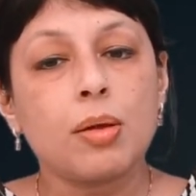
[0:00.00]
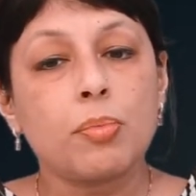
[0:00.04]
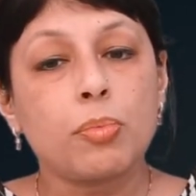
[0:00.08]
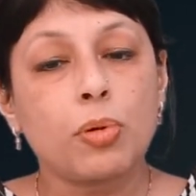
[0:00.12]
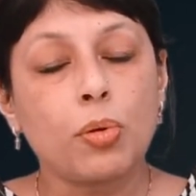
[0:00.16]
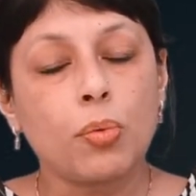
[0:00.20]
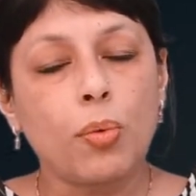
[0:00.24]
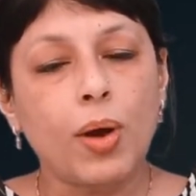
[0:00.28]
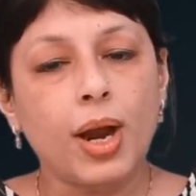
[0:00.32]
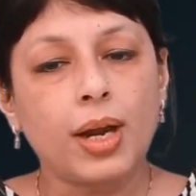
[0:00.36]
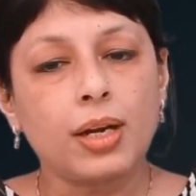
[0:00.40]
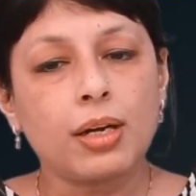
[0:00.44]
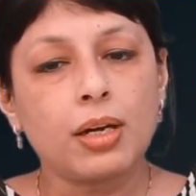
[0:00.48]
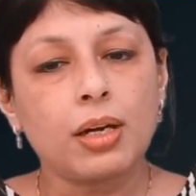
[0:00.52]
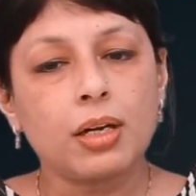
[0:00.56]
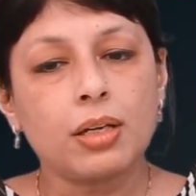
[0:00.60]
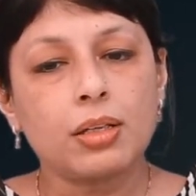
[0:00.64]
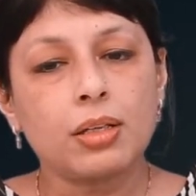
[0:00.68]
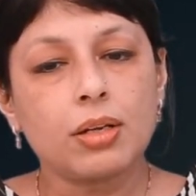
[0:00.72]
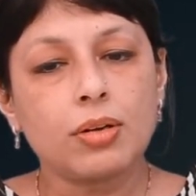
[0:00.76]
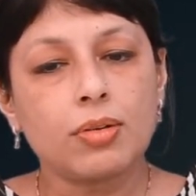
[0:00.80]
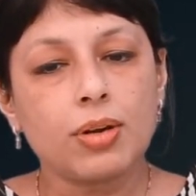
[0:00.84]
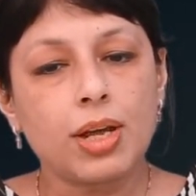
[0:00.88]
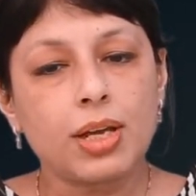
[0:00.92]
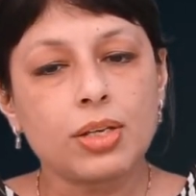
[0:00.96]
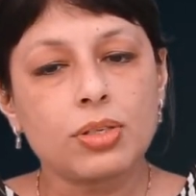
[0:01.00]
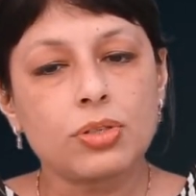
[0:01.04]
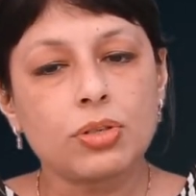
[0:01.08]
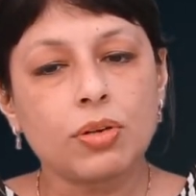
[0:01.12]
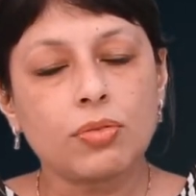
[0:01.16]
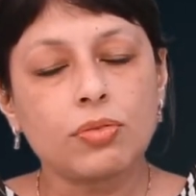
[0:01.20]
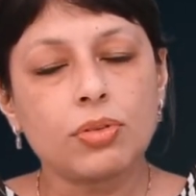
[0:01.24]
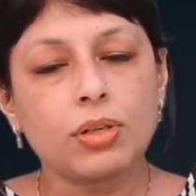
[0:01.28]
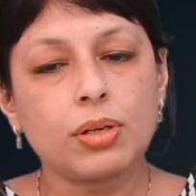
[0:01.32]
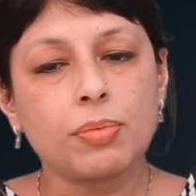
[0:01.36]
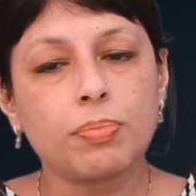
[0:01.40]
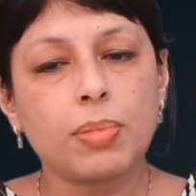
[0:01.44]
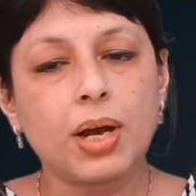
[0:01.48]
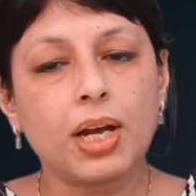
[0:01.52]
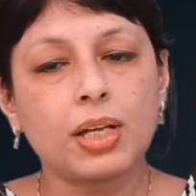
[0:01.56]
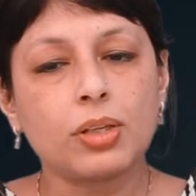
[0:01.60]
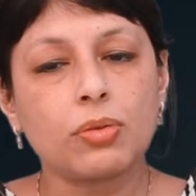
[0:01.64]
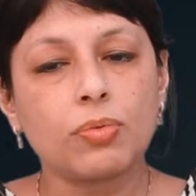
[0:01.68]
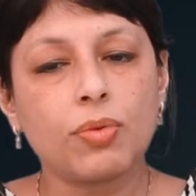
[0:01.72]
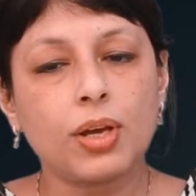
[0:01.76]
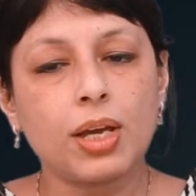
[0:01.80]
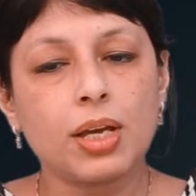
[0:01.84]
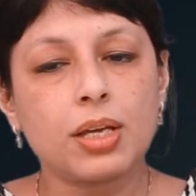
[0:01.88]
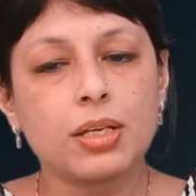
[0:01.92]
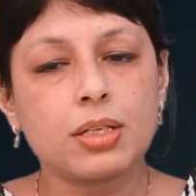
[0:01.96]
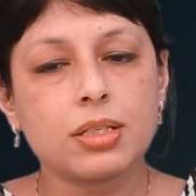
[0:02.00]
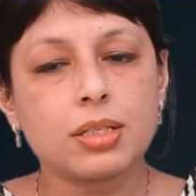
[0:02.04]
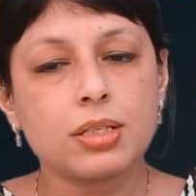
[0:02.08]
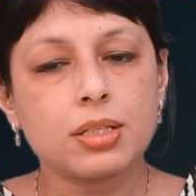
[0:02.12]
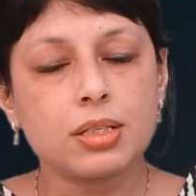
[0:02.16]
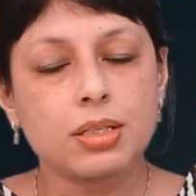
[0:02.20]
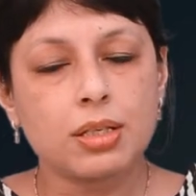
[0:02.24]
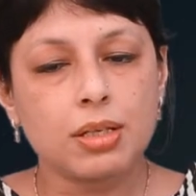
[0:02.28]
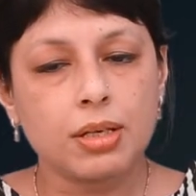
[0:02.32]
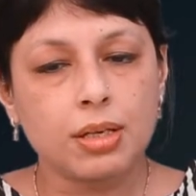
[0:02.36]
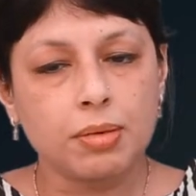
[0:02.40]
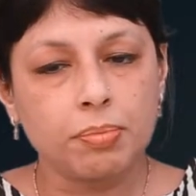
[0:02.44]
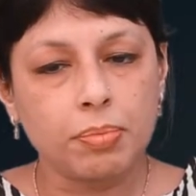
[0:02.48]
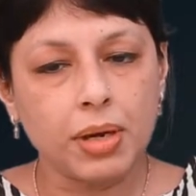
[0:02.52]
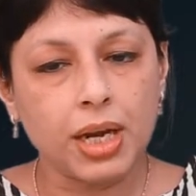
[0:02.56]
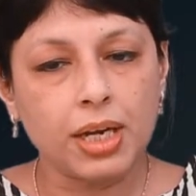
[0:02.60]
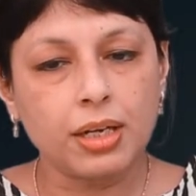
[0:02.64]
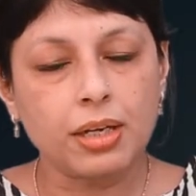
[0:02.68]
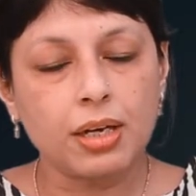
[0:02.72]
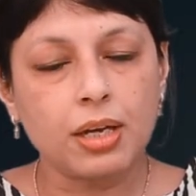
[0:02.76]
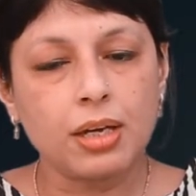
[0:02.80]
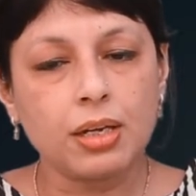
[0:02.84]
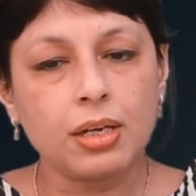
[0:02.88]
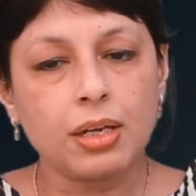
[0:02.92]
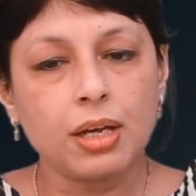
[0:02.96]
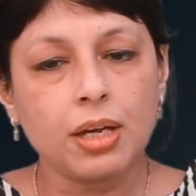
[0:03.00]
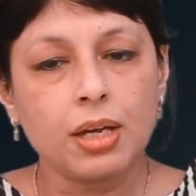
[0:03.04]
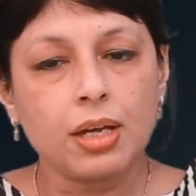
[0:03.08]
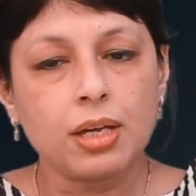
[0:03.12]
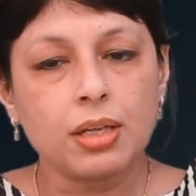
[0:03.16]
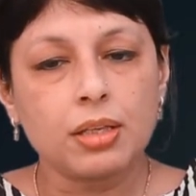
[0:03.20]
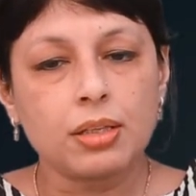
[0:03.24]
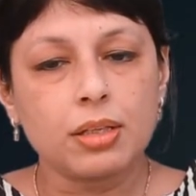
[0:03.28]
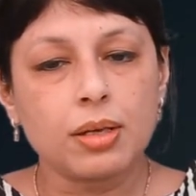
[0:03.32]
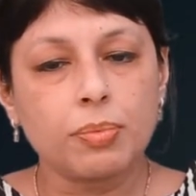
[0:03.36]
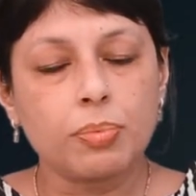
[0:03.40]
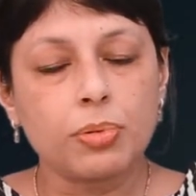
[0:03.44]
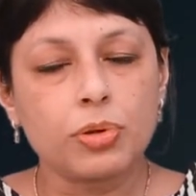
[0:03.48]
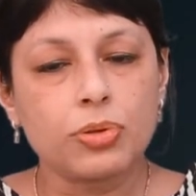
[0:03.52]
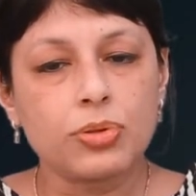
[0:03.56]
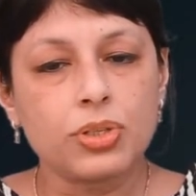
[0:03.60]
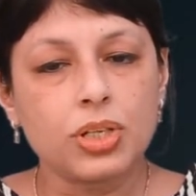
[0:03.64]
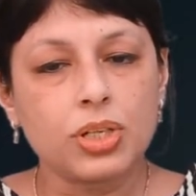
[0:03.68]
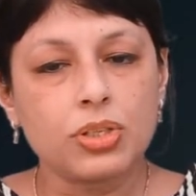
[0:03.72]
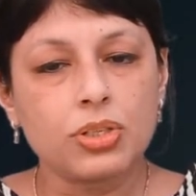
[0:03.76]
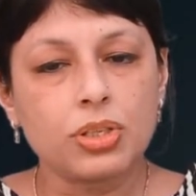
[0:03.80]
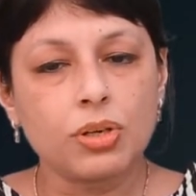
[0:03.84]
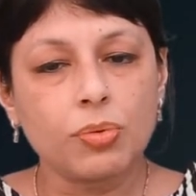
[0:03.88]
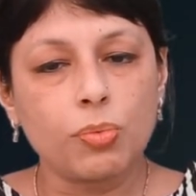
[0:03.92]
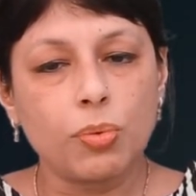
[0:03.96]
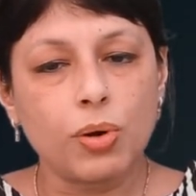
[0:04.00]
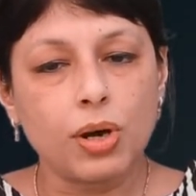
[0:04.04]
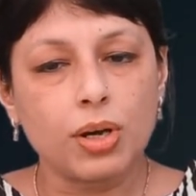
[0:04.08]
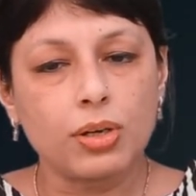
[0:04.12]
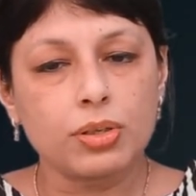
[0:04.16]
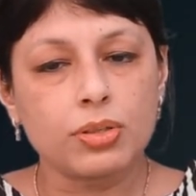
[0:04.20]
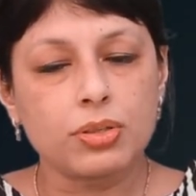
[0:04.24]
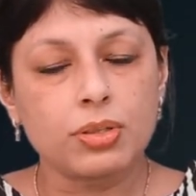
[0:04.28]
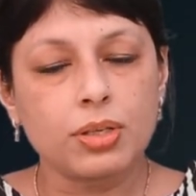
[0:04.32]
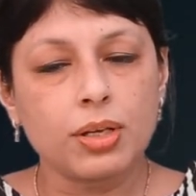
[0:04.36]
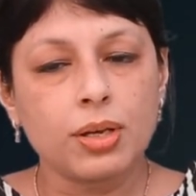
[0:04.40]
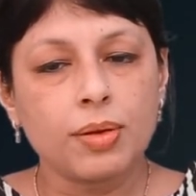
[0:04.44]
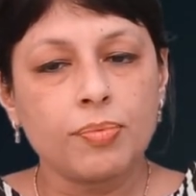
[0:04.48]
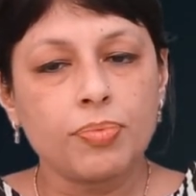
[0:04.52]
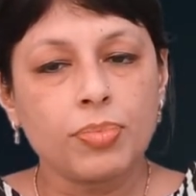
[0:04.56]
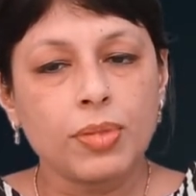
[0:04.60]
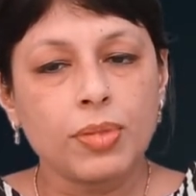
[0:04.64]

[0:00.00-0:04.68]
Provided the rest of the pathway is patent, the procedure works.